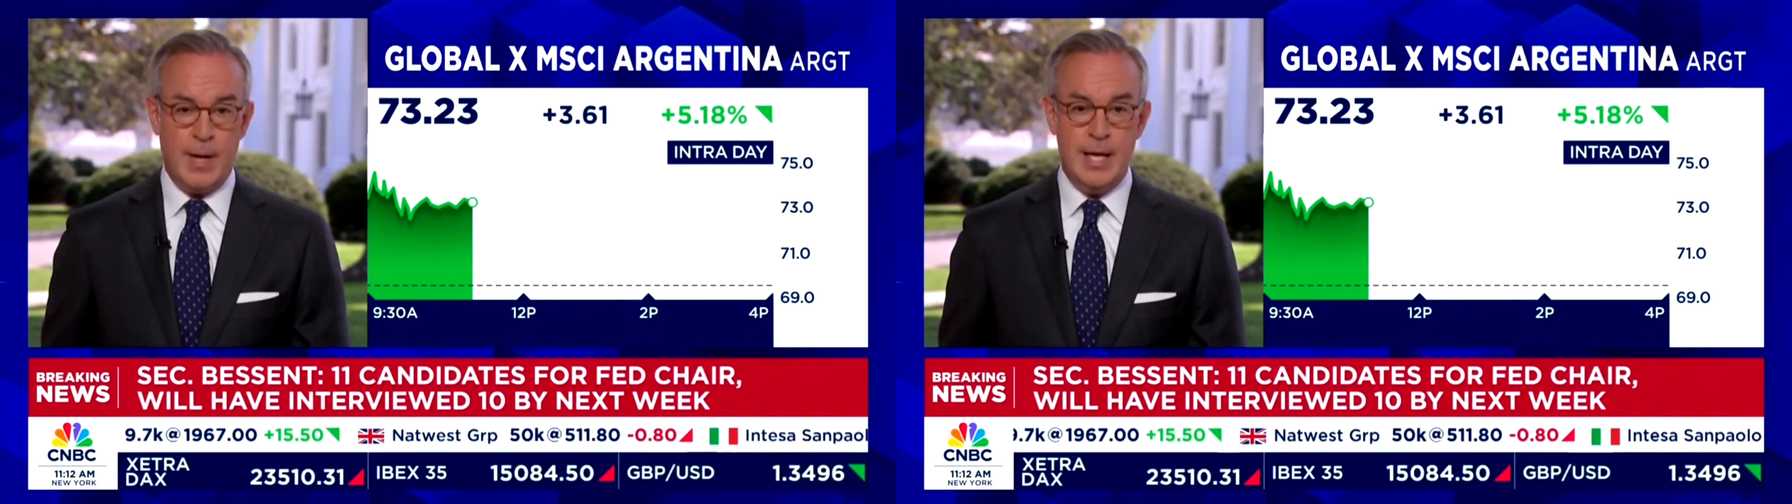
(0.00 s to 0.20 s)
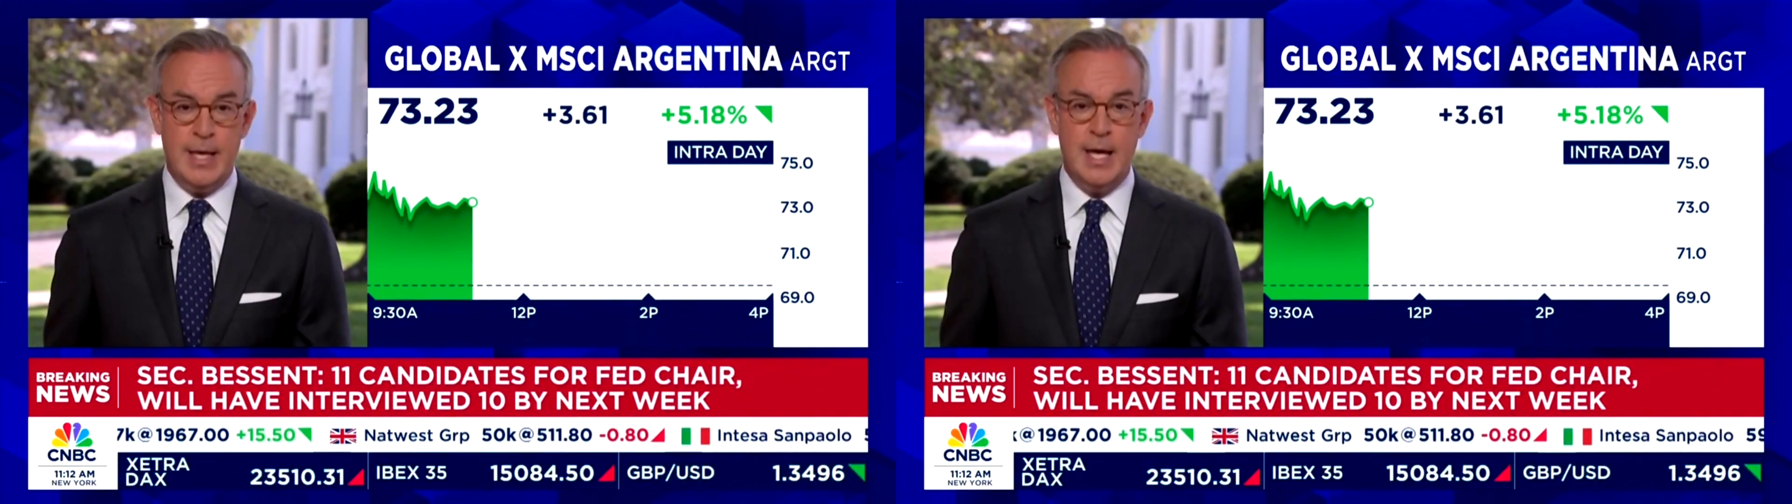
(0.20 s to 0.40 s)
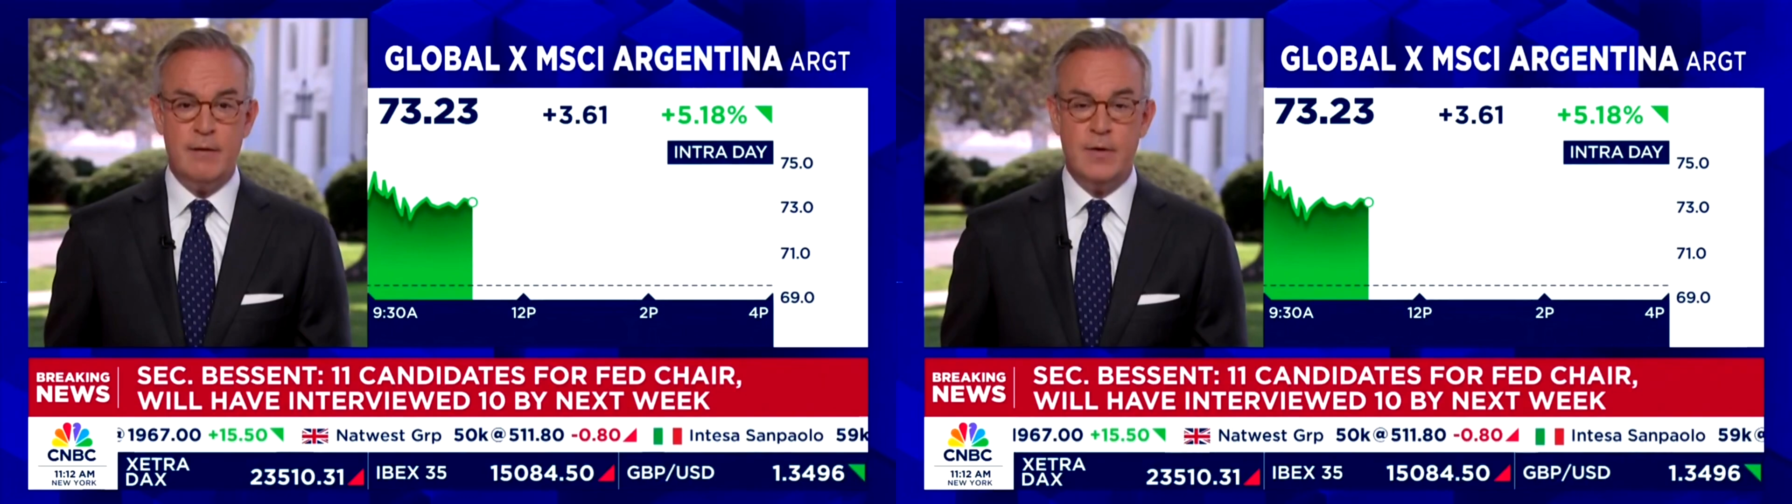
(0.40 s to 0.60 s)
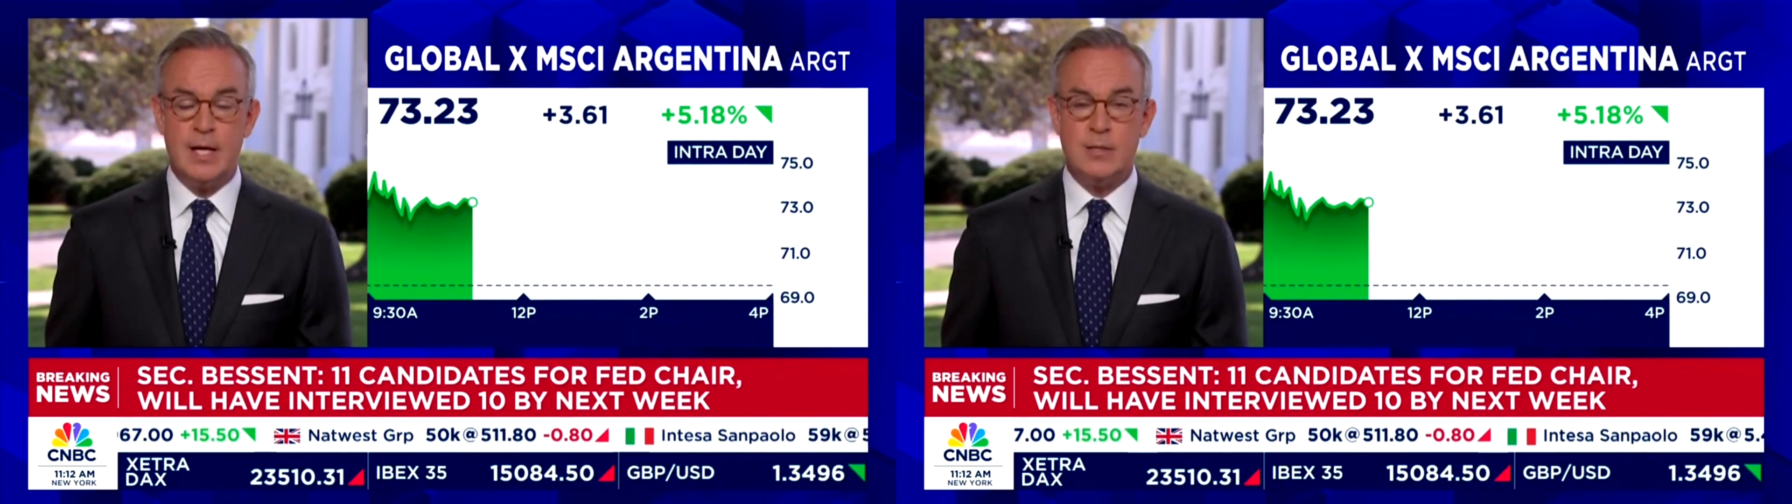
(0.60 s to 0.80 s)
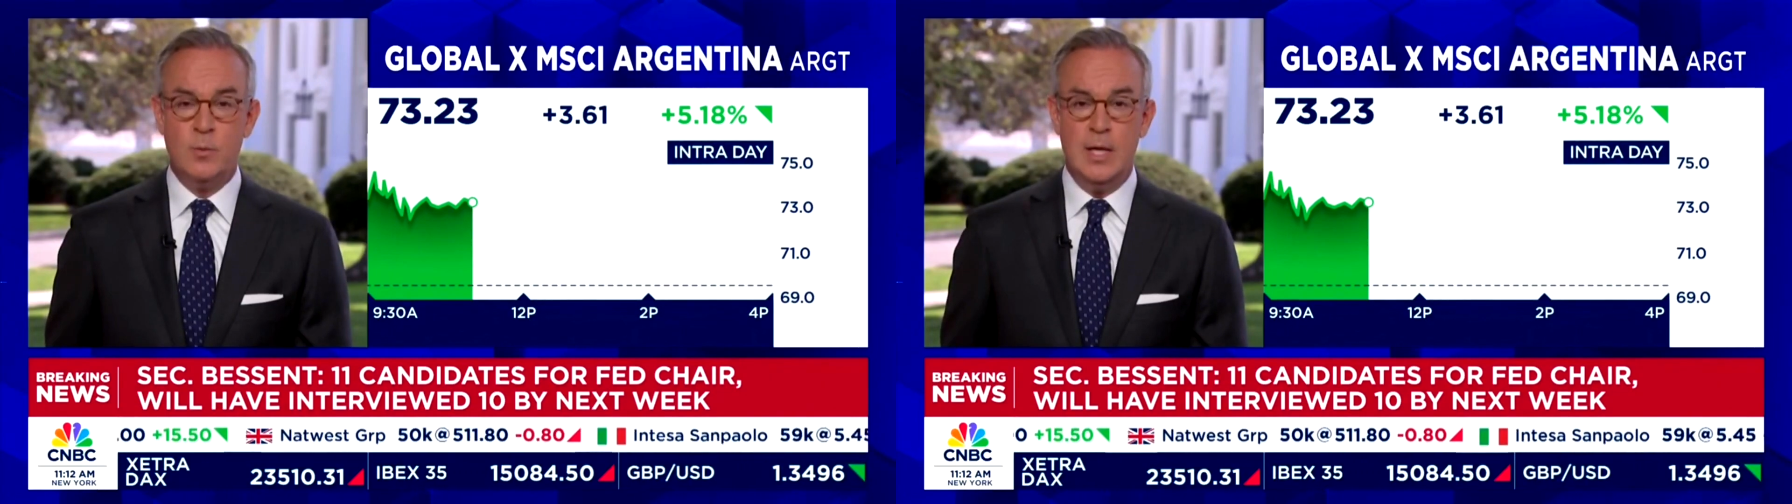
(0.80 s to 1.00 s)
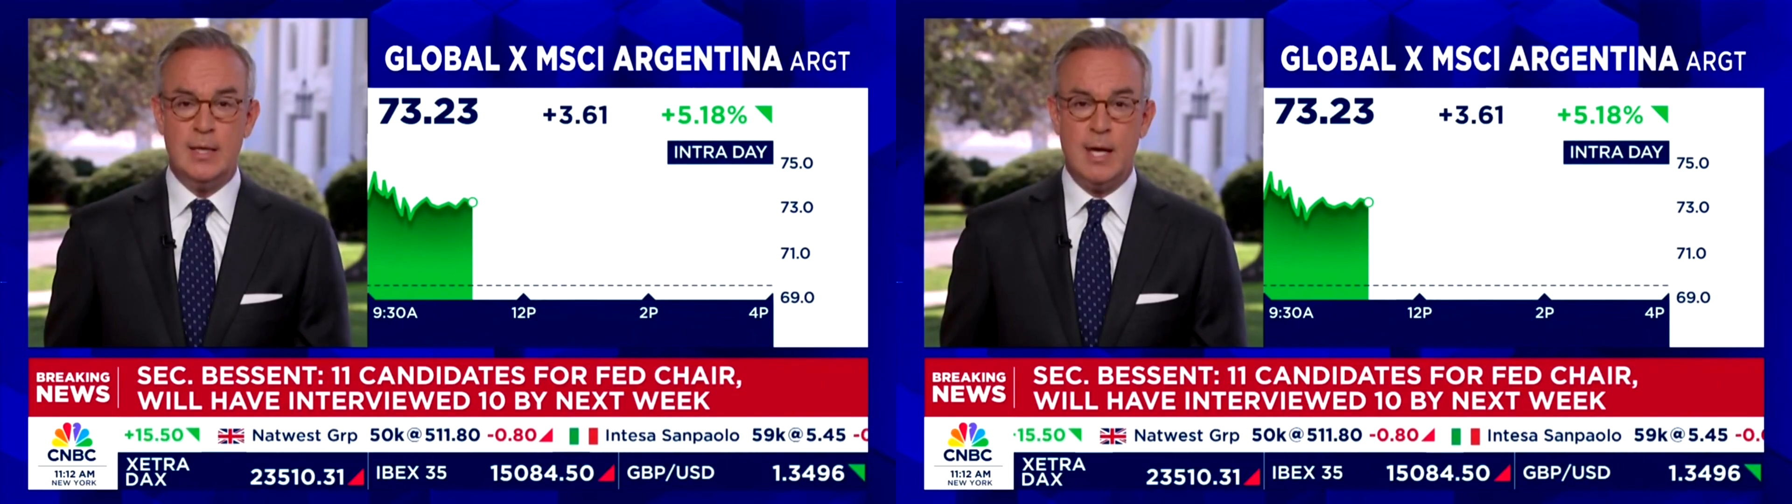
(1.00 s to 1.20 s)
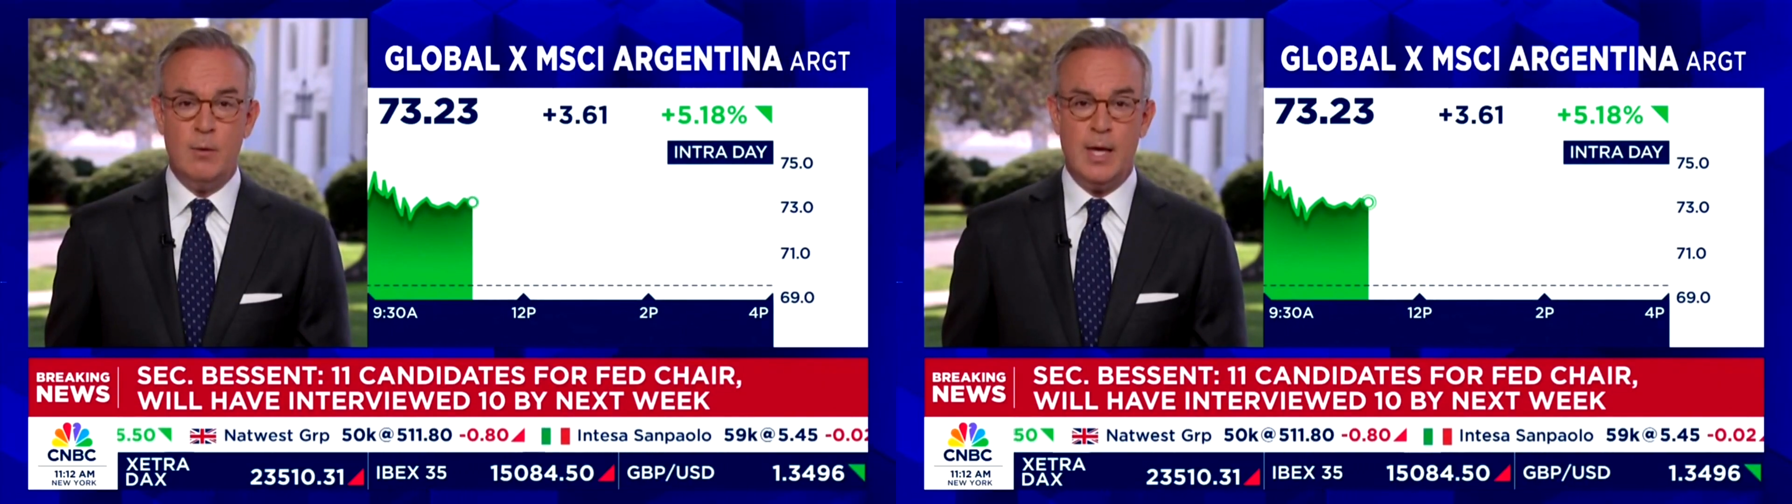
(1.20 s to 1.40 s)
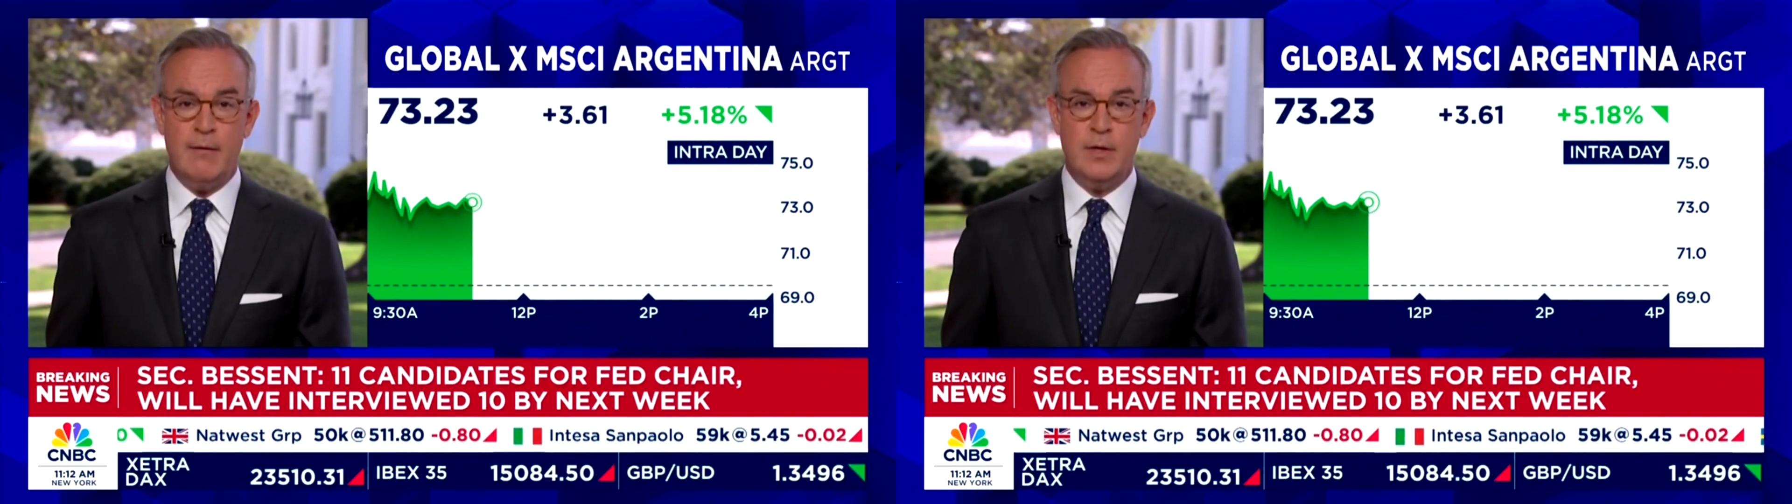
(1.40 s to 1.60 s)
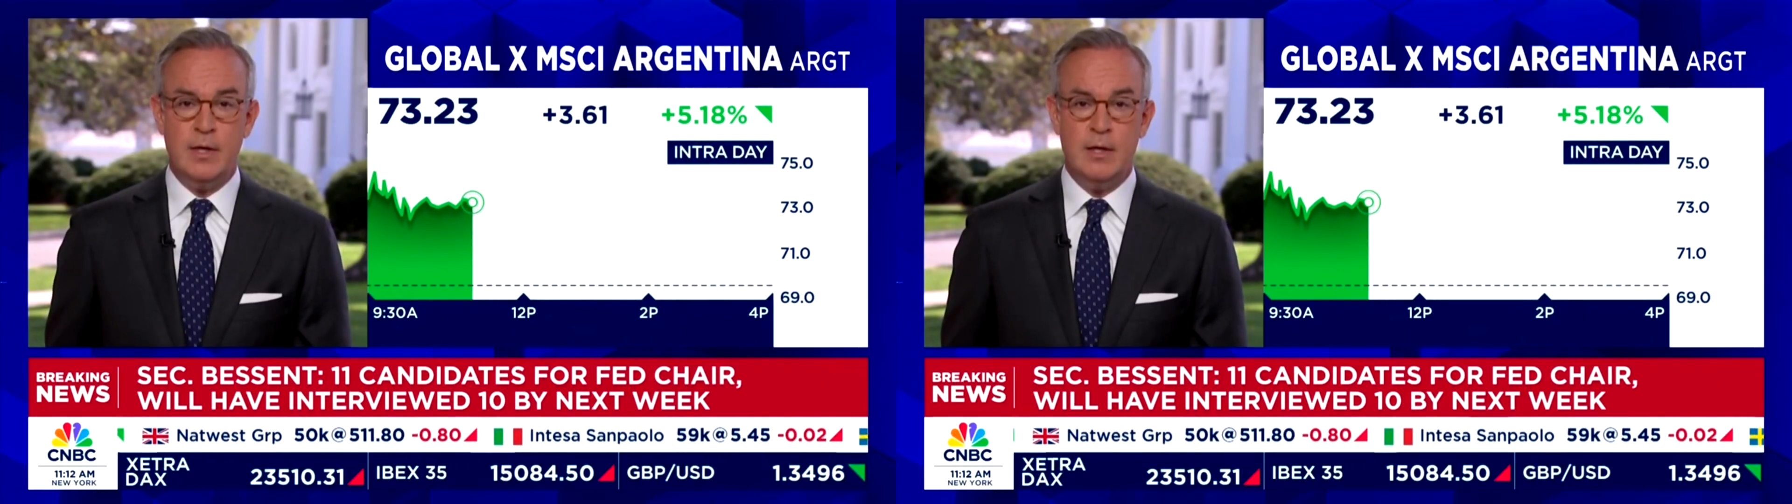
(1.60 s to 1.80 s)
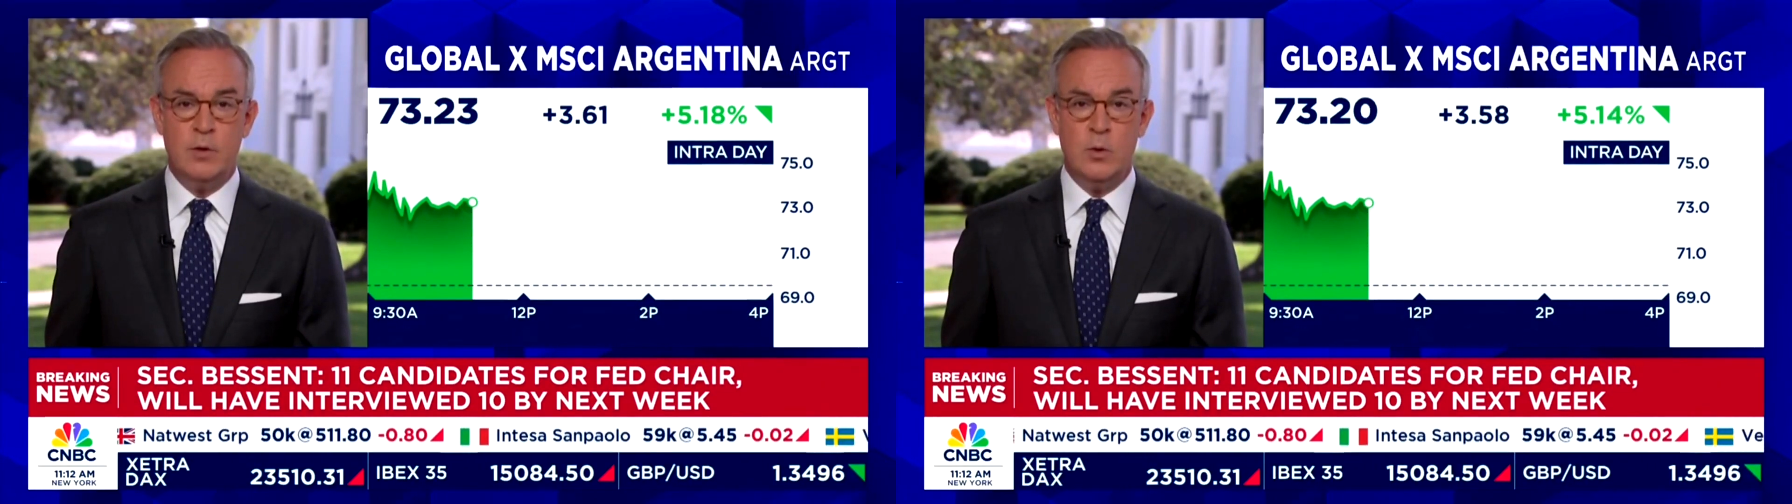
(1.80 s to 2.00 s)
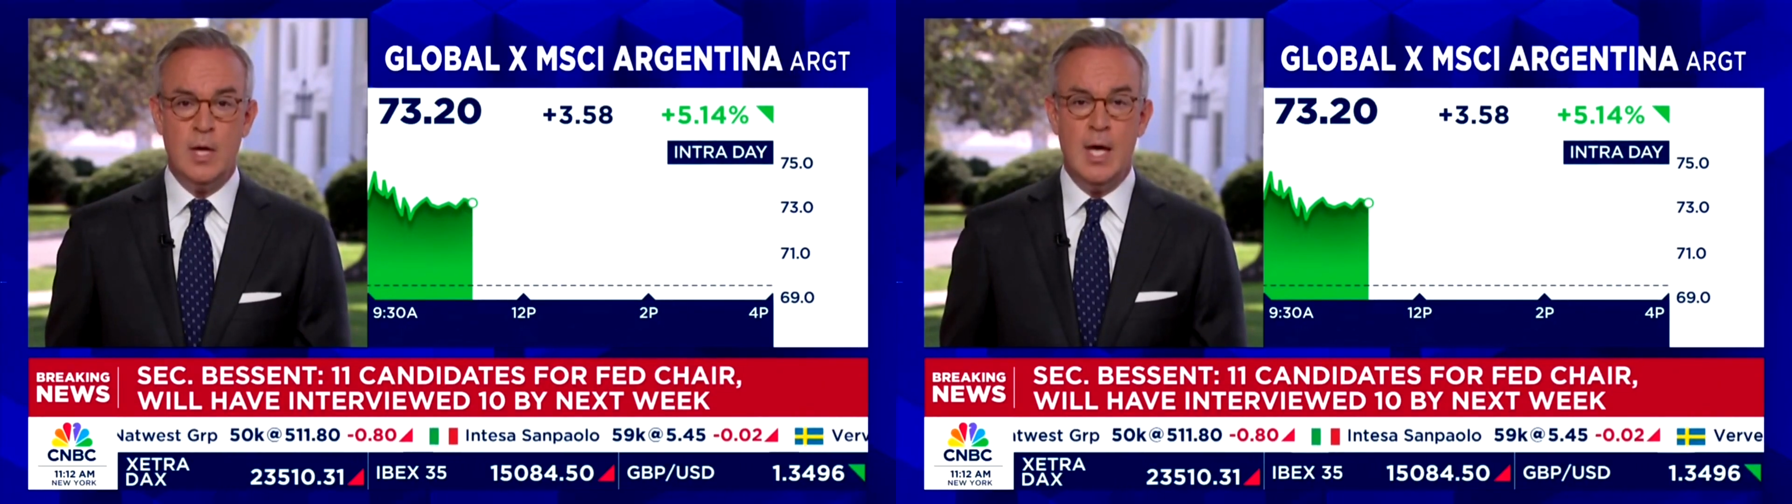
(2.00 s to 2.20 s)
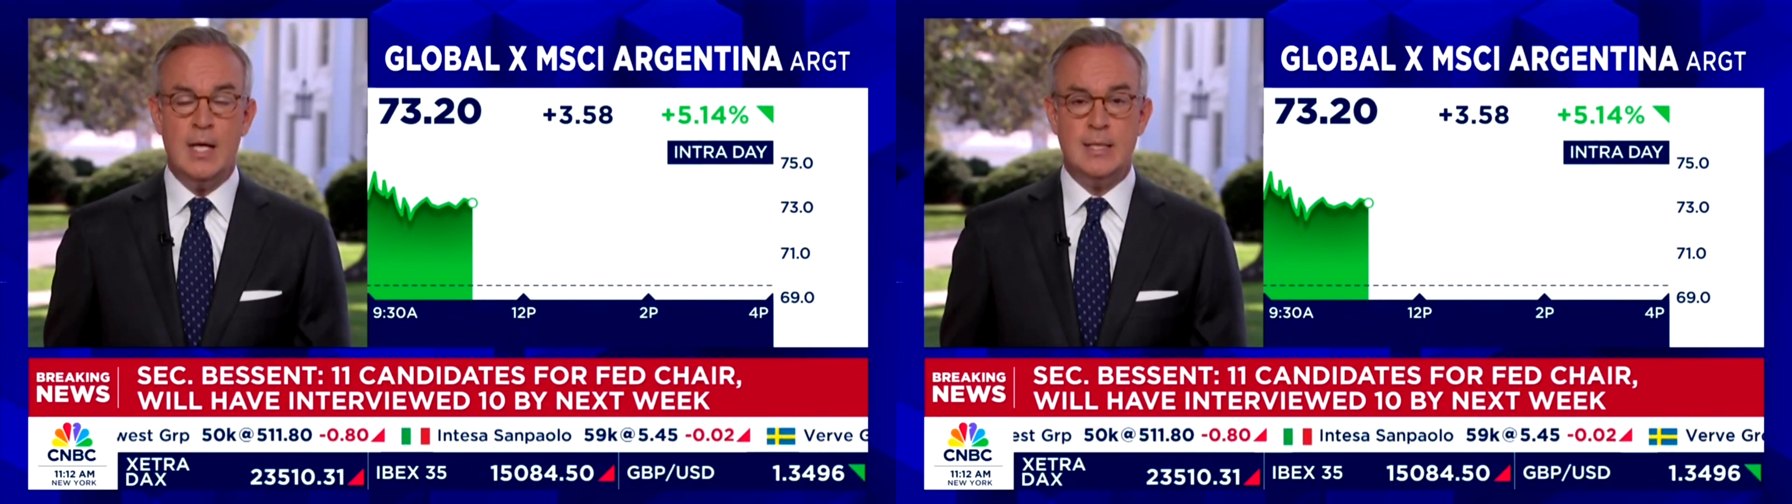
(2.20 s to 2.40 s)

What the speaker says: By the end of next week, they will have interviewed